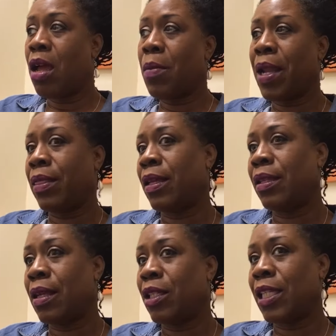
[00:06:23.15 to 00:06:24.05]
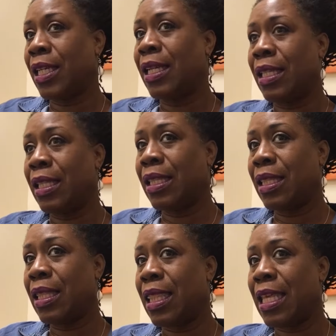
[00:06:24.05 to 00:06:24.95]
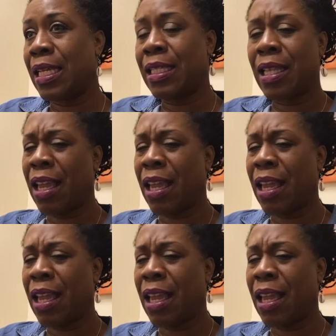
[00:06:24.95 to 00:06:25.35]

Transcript: But I think that getting this,